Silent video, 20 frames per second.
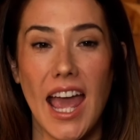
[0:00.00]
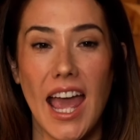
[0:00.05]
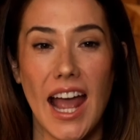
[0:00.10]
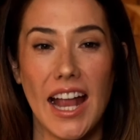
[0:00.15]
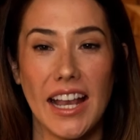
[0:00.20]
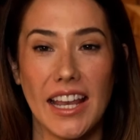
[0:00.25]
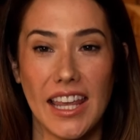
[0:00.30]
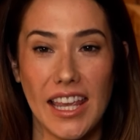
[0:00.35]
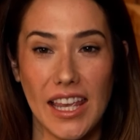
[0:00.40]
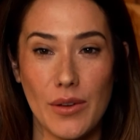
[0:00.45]

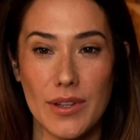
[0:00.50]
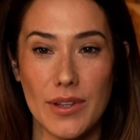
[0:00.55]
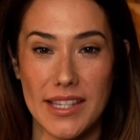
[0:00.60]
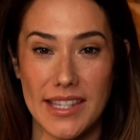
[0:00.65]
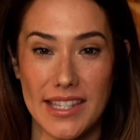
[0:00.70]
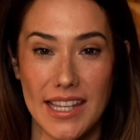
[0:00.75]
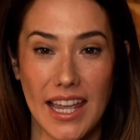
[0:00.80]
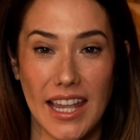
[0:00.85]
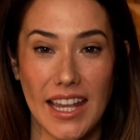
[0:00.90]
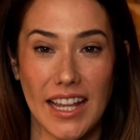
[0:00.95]
And he
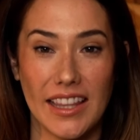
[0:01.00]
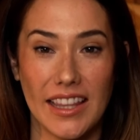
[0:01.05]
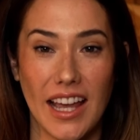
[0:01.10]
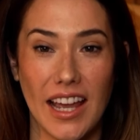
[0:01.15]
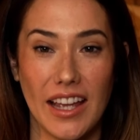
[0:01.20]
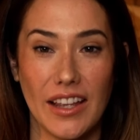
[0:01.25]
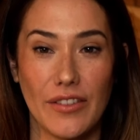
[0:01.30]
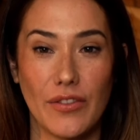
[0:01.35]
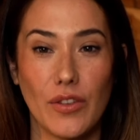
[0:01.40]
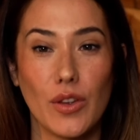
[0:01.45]
was saying
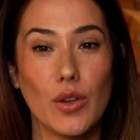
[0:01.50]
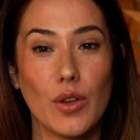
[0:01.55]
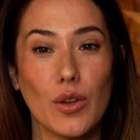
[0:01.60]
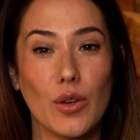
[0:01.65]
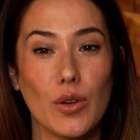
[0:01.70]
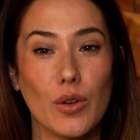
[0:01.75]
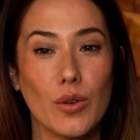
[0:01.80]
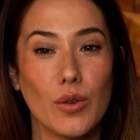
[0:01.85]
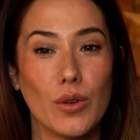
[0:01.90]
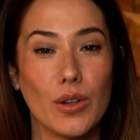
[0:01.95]
that if
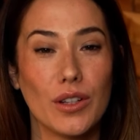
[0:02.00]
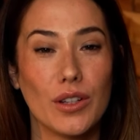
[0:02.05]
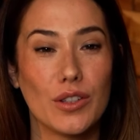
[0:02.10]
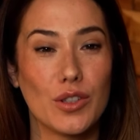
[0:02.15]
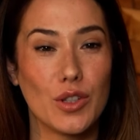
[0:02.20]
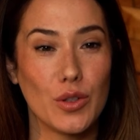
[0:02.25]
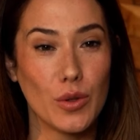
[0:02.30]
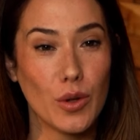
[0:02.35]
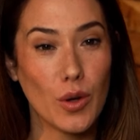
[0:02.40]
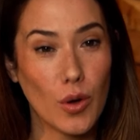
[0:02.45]
you
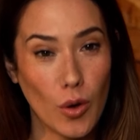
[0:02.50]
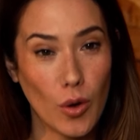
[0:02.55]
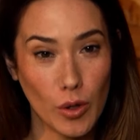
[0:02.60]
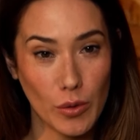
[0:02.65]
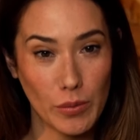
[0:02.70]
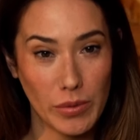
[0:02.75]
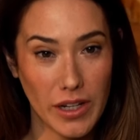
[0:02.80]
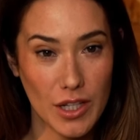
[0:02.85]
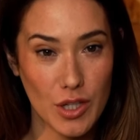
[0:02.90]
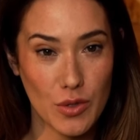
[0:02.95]
do a
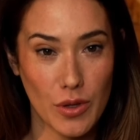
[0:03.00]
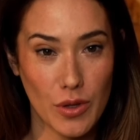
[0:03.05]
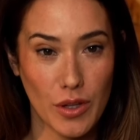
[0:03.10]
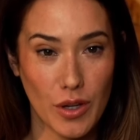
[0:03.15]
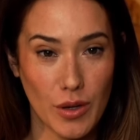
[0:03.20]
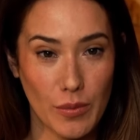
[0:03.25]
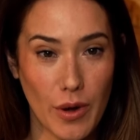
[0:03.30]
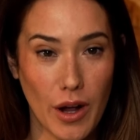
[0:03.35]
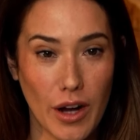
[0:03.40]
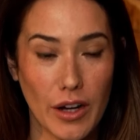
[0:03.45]
cold plunge
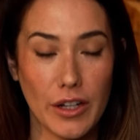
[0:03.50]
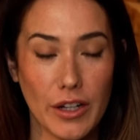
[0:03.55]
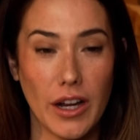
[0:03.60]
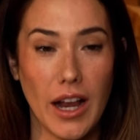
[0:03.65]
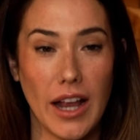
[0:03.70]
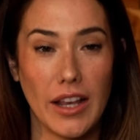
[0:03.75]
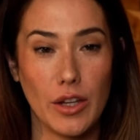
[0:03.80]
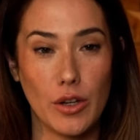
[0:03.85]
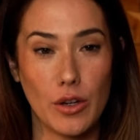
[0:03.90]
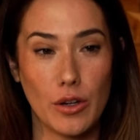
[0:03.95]
with your
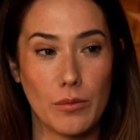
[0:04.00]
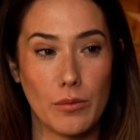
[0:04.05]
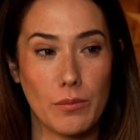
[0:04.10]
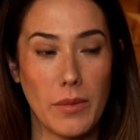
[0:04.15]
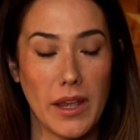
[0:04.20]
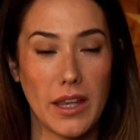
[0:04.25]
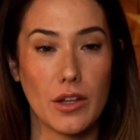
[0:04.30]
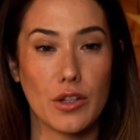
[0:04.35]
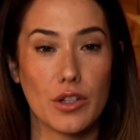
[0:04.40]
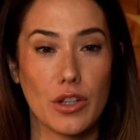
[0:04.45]
partner and you're
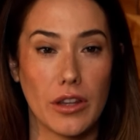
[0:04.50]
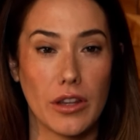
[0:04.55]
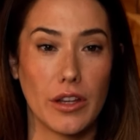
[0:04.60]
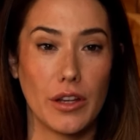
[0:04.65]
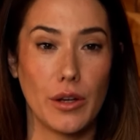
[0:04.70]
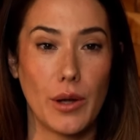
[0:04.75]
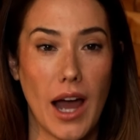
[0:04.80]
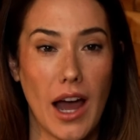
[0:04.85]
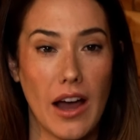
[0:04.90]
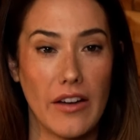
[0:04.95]
making sure that
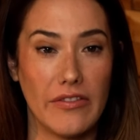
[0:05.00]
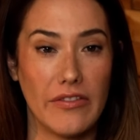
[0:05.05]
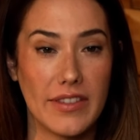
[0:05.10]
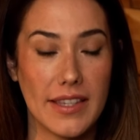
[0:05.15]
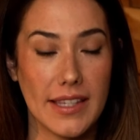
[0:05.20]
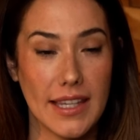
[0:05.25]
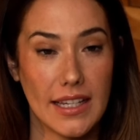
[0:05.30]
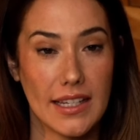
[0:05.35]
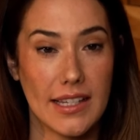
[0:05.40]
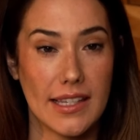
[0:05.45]
you have
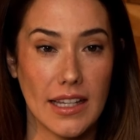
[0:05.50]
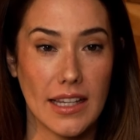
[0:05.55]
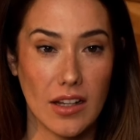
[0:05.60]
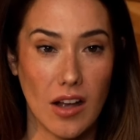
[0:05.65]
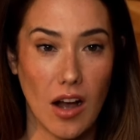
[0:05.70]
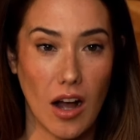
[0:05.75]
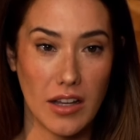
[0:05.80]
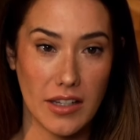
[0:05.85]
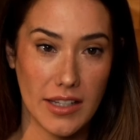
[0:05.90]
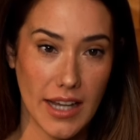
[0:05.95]

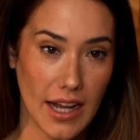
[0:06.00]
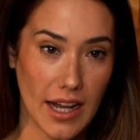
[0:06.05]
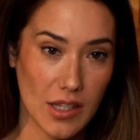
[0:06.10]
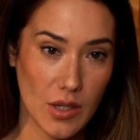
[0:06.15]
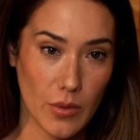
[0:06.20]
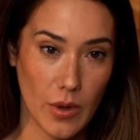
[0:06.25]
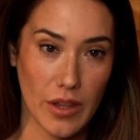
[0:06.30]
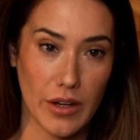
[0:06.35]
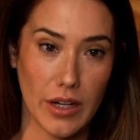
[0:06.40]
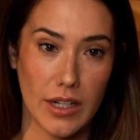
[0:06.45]
skin-to-skin
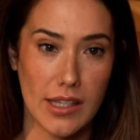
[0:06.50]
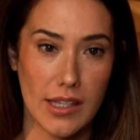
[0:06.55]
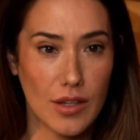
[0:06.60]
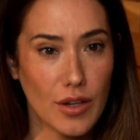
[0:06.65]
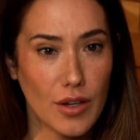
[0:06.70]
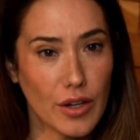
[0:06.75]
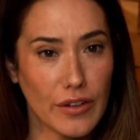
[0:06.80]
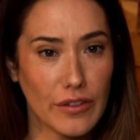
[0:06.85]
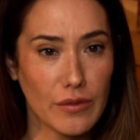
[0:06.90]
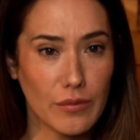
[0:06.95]
contact, so whether
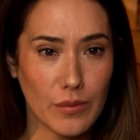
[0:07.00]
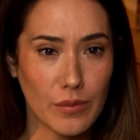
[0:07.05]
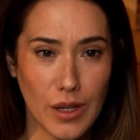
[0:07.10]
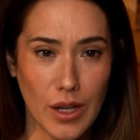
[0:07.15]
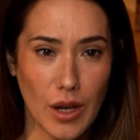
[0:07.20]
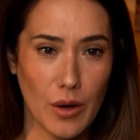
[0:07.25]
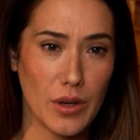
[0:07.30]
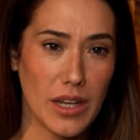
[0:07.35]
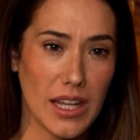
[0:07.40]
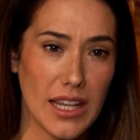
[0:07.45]
it's your,
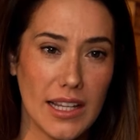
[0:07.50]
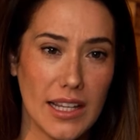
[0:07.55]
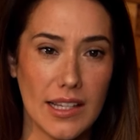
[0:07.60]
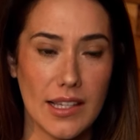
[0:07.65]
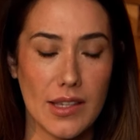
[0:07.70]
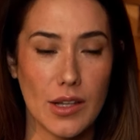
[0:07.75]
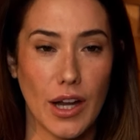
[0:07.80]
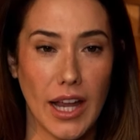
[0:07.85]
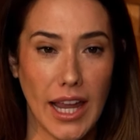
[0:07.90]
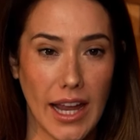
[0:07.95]
you know,
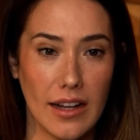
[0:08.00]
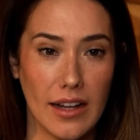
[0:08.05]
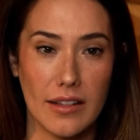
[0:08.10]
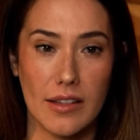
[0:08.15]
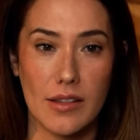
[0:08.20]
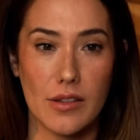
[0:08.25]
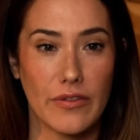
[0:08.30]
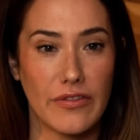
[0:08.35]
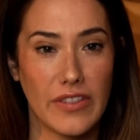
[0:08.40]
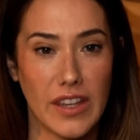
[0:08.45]
knees or
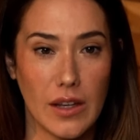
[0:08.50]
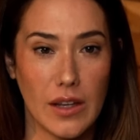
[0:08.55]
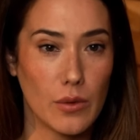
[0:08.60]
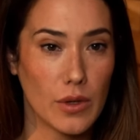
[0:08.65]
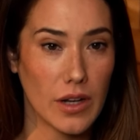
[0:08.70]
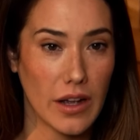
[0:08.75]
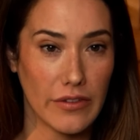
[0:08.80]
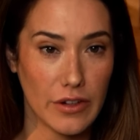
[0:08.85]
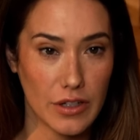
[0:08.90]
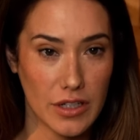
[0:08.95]
hands, feet,
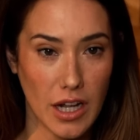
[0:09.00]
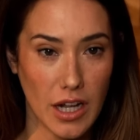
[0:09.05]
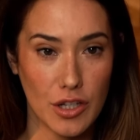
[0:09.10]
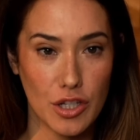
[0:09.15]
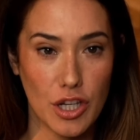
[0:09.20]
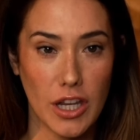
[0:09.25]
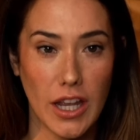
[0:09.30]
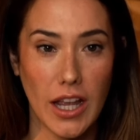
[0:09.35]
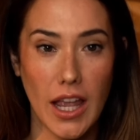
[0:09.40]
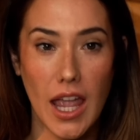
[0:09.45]
whatever,
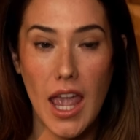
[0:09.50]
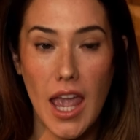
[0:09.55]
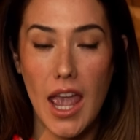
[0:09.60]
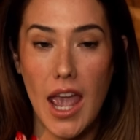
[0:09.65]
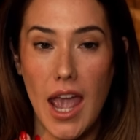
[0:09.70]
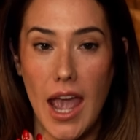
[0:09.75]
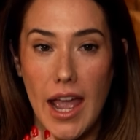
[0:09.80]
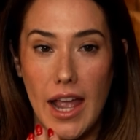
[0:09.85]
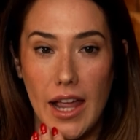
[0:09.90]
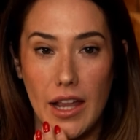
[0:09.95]
touching,
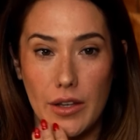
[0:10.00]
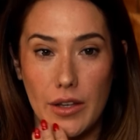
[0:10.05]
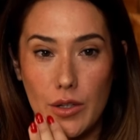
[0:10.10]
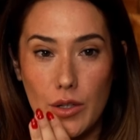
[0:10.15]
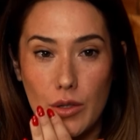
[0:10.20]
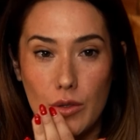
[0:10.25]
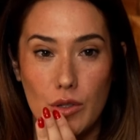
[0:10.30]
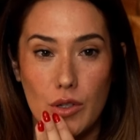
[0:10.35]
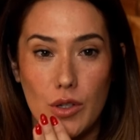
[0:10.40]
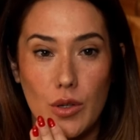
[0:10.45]
and
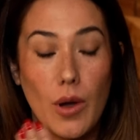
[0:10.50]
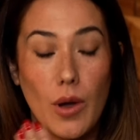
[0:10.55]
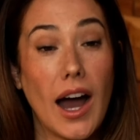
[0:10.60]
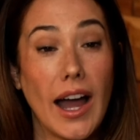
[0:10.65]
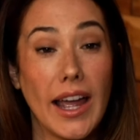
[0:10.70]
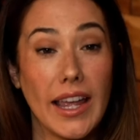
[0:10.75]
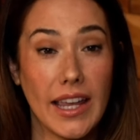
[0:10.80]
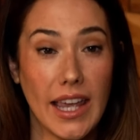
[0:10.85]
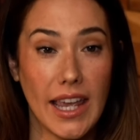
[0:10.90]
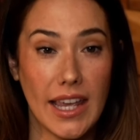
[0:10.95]
you do
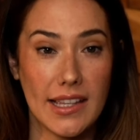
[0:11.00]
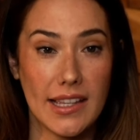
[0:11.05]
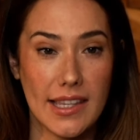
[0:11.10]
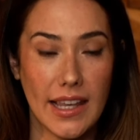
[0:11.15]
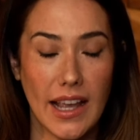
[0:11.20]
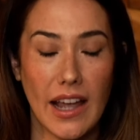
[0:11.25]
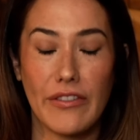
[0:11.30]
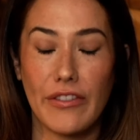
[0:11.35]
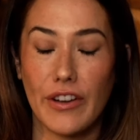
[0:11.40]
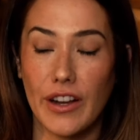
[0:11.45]
eye
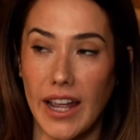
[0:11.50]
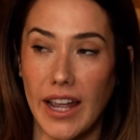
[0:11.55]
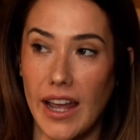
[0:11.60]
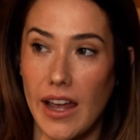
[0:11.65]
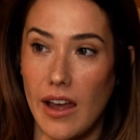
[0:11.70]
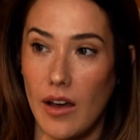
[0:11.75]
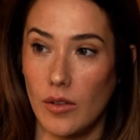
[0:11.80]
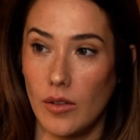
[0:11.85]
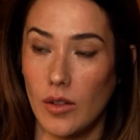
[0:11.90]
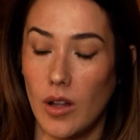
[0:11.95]
gazing, I
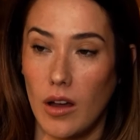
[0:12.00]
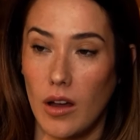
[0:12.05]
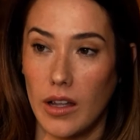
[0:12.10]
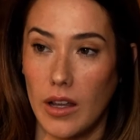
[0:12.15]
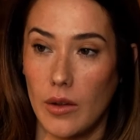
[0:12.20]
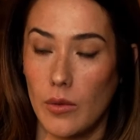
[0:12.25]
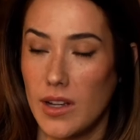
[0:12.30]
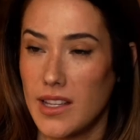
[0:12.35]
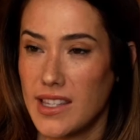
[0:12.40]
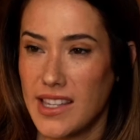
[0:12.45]
forget how
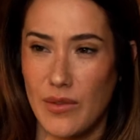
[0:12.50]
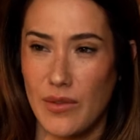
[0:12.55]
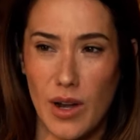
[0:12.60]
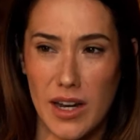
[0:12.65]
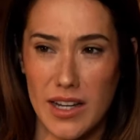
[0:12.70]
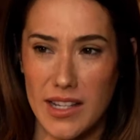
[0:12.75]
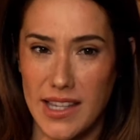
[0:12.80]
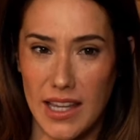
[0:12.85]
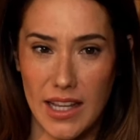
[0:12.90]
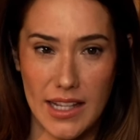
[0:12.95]
long it was. I
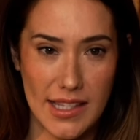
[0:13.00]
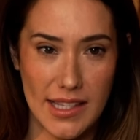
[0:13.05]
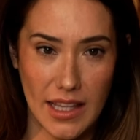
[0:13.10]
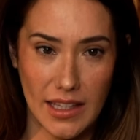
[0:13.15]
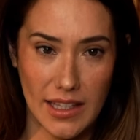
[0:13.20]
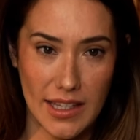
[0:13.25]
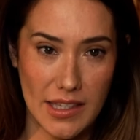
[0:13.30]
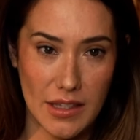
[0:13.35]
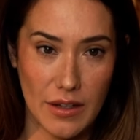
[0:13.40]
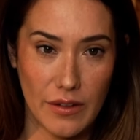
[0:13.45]
want to say it's
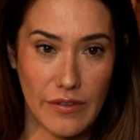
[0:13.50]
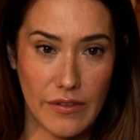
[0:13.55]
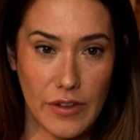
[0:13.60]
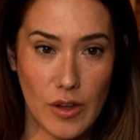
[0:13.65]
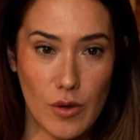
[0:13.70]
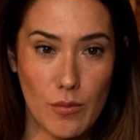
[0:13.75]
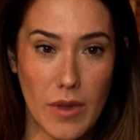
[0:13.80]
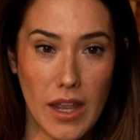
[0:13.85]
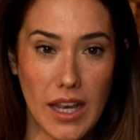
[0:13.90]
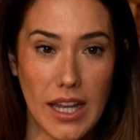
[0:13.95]
at least a
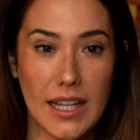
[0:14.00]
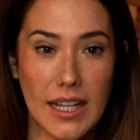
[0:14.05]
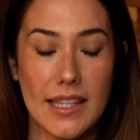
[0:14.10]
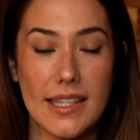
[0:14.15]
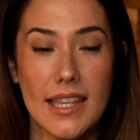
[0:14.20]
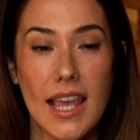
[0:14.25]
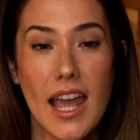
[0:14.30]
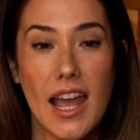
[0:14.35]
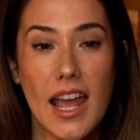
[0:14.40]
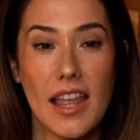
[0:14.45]
few
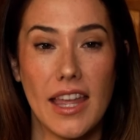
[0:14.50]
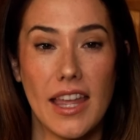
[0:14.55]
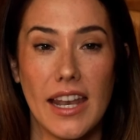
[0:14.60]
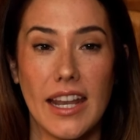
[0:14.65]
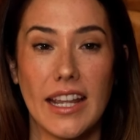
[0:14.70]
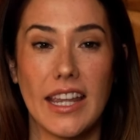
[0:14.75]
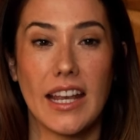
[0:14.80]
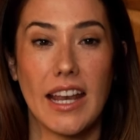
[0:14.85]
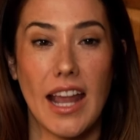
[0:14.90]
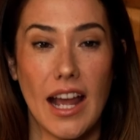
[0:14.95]
minutes,
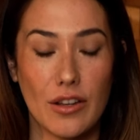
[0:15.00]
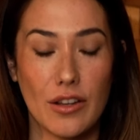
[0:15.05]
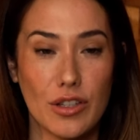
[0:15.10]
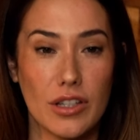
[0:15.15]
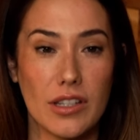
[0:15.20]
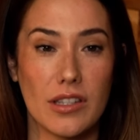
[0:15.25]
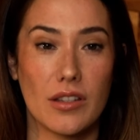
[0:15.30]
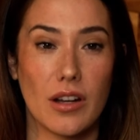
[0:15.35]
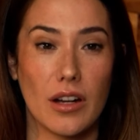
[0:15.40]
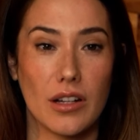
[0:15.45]
that it can
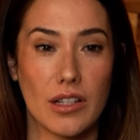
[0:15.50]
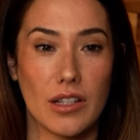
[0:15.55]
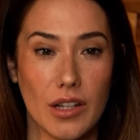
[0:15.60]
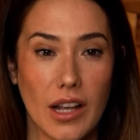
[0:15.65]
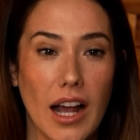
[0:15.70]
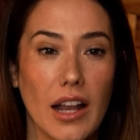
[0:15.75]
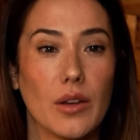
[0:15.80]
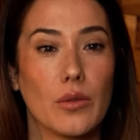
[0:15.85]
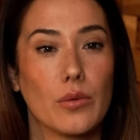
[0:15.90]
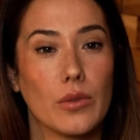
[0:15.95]
actually start to
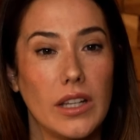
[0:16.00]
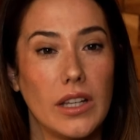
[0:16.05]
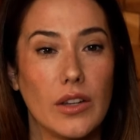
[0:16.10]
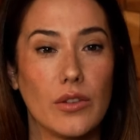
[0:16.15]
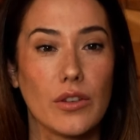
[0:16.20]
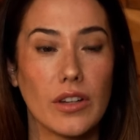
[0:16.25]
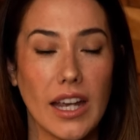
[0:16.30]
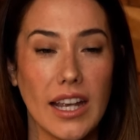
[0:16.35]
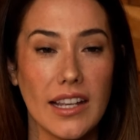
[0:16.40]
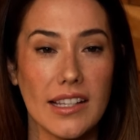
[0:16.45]
kind of
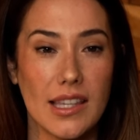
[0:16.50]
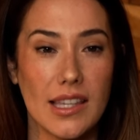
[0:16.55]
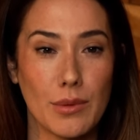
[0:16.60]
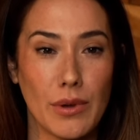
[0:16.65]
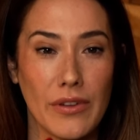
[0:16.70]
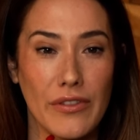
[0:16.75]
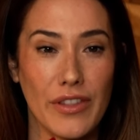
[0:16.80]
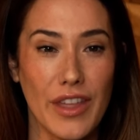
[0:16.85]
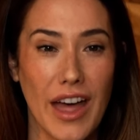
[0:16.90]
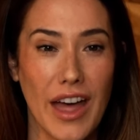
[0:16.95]
recreate
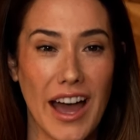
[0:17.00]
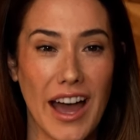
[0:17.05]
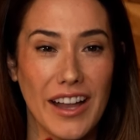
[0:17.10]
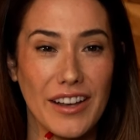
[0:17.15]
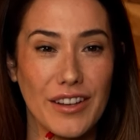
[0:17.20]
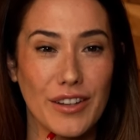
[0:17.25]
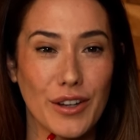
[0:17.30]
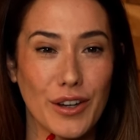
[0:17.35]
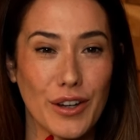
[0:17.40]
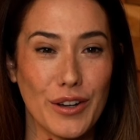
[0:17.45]
some of that
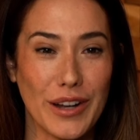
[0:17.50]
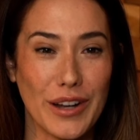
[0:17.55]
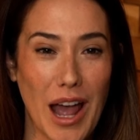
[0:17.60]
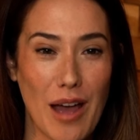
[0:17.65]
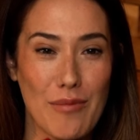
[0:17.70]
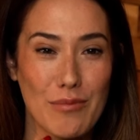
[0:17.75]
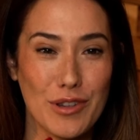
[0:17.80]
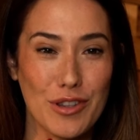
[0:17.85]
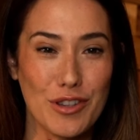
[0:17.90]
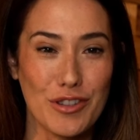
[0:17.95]

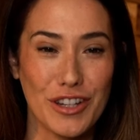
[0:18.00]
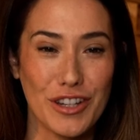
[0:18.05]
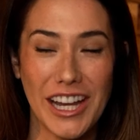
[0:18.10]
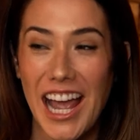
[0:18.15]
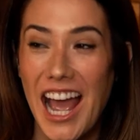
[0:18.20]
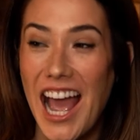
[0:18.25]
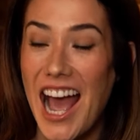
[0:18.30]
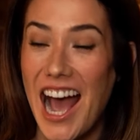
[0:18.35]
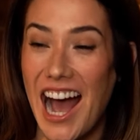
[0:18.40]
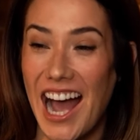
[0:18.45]
neurochemistry.